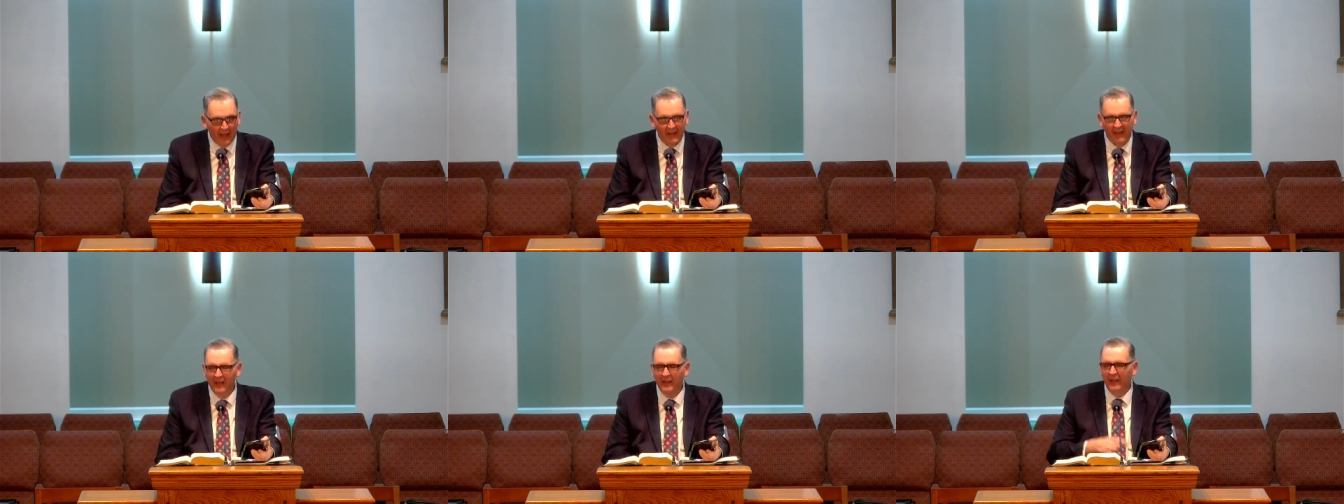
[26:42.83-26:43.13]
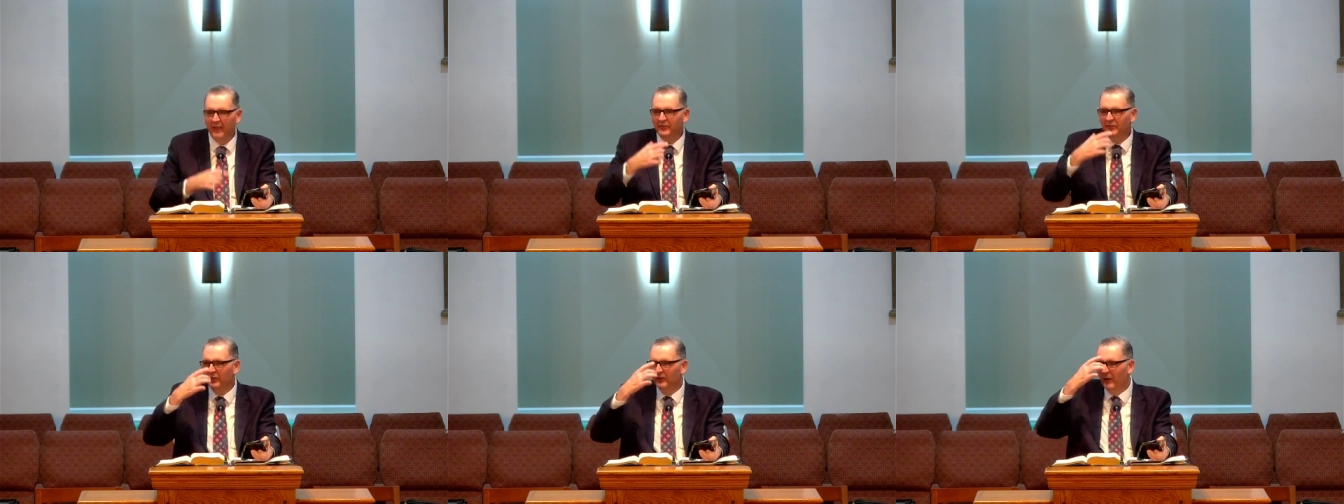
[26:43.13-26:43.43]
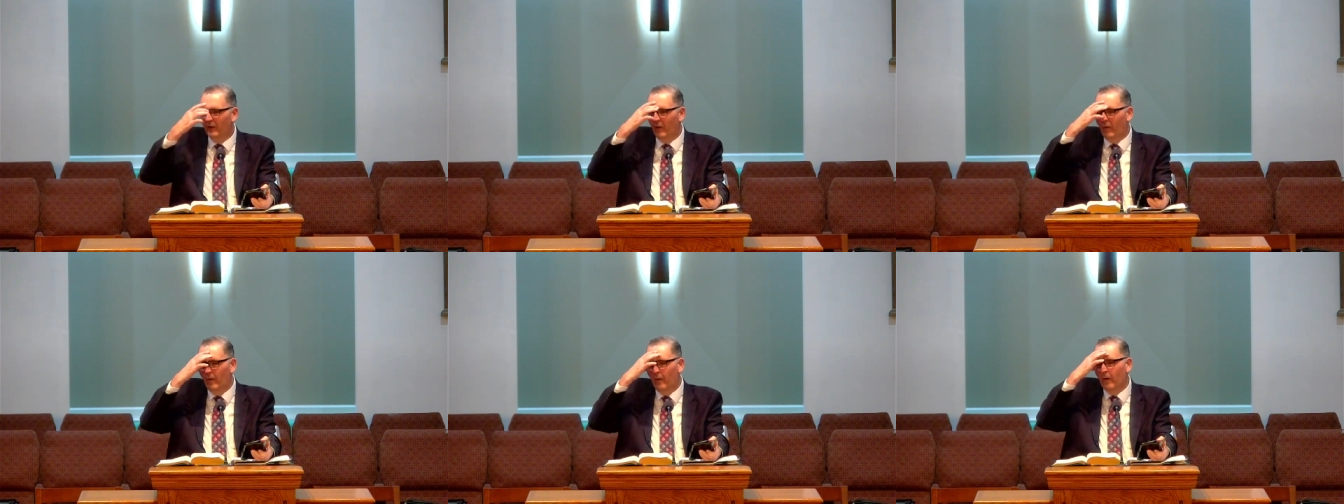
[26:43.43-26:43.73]
Isn't it
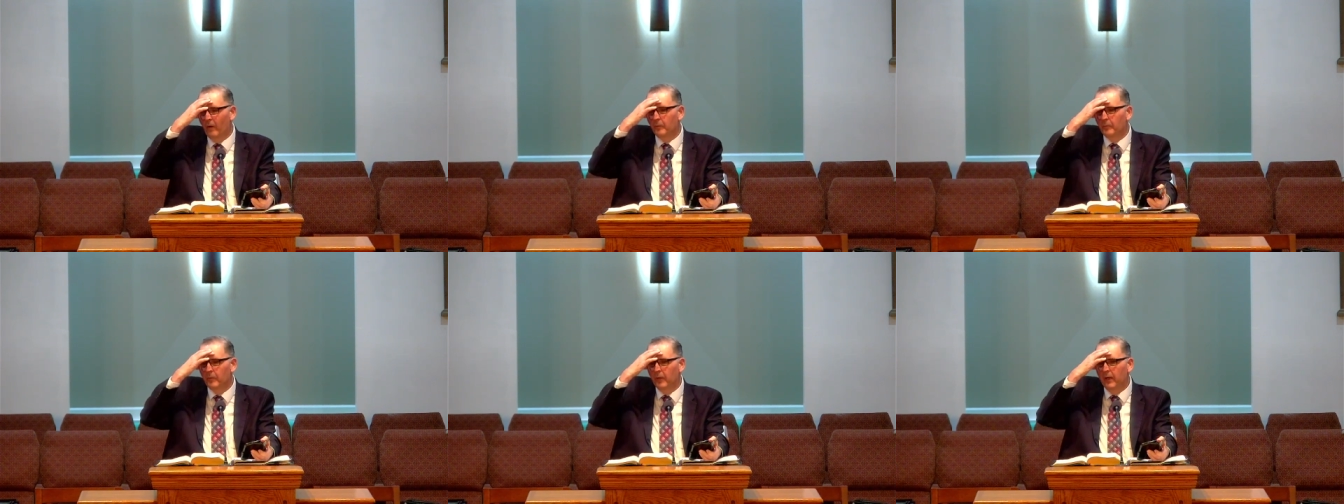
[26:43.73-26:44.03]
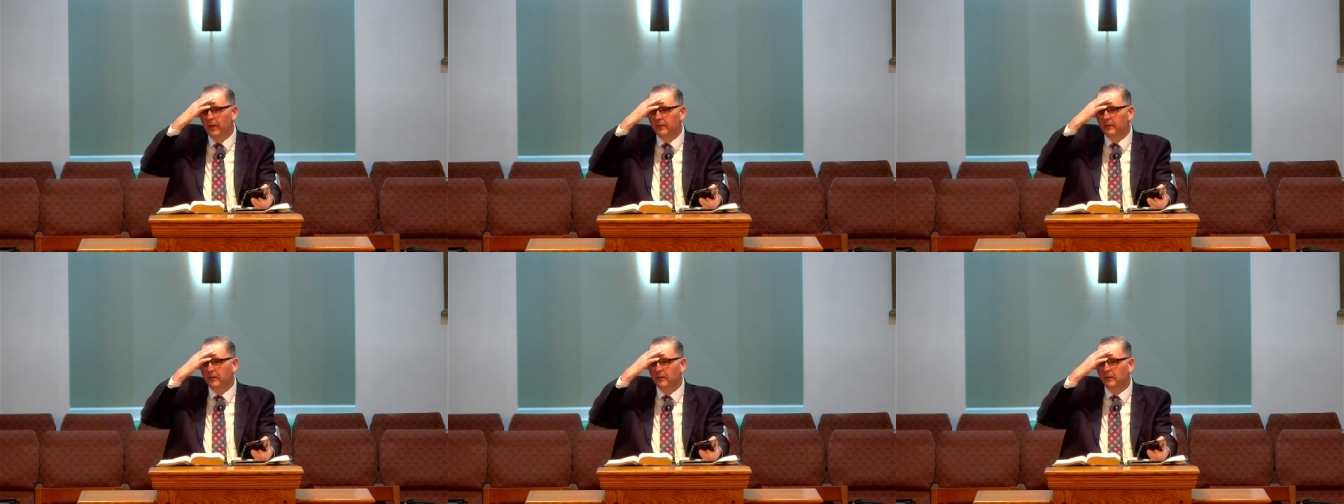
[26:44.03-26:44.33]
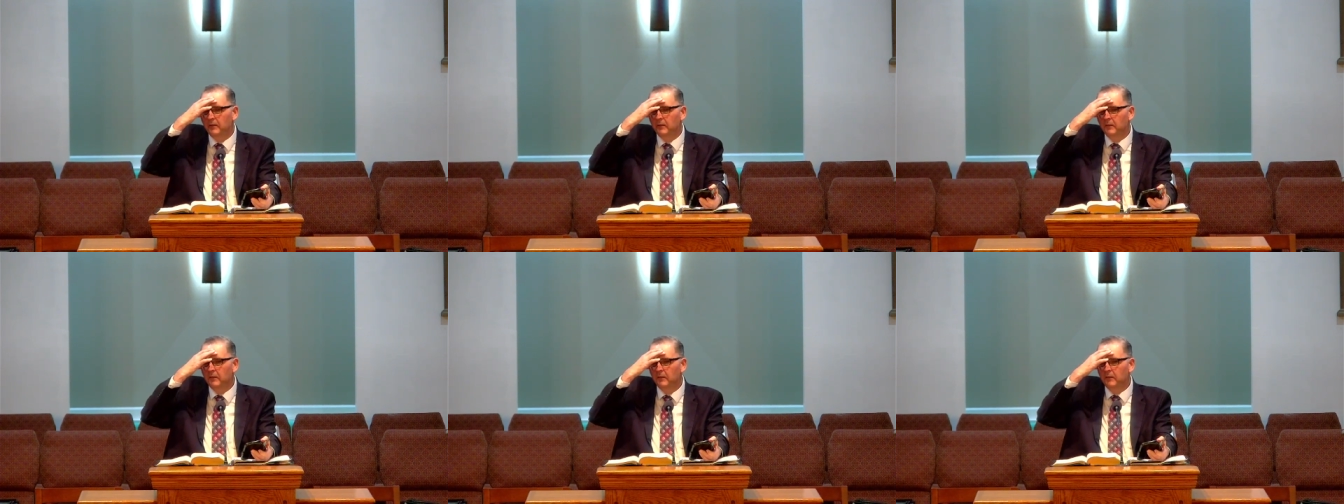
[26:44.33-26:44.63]
a heartbreak?
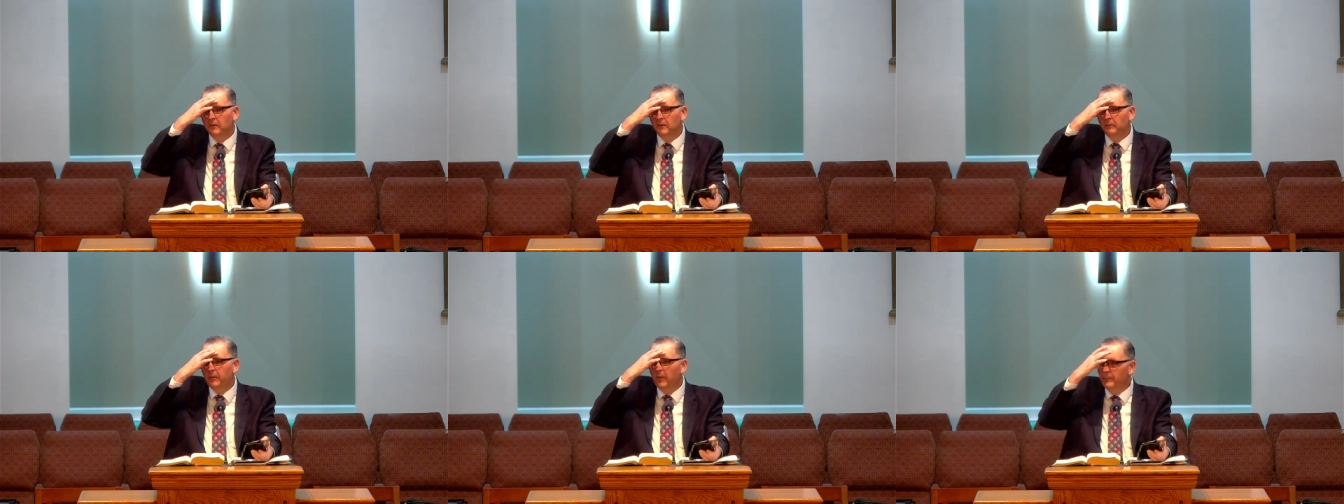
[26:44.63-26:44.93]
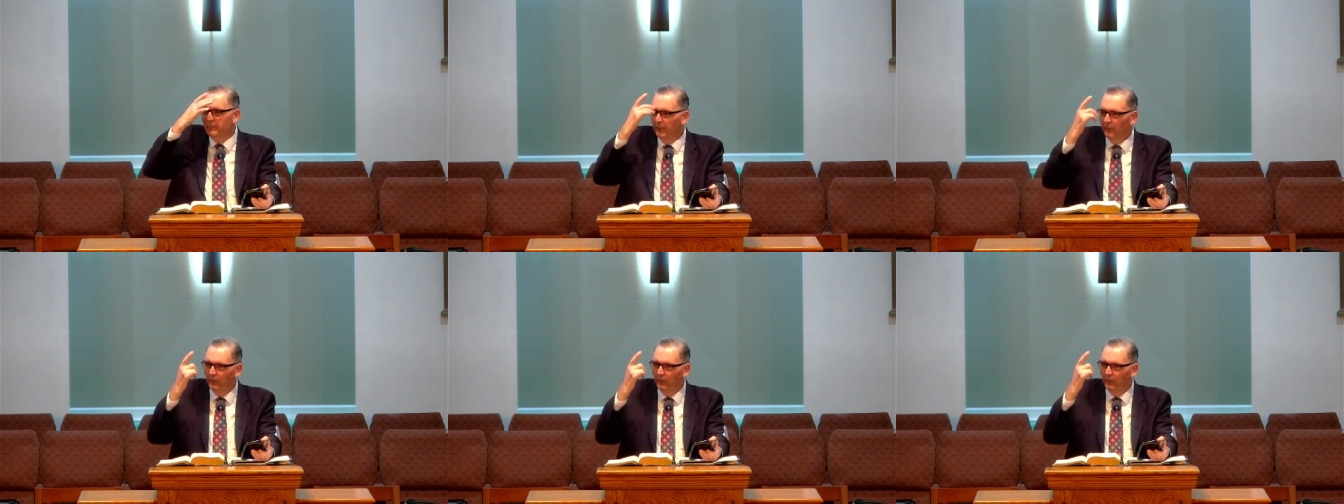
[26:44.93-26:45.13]
People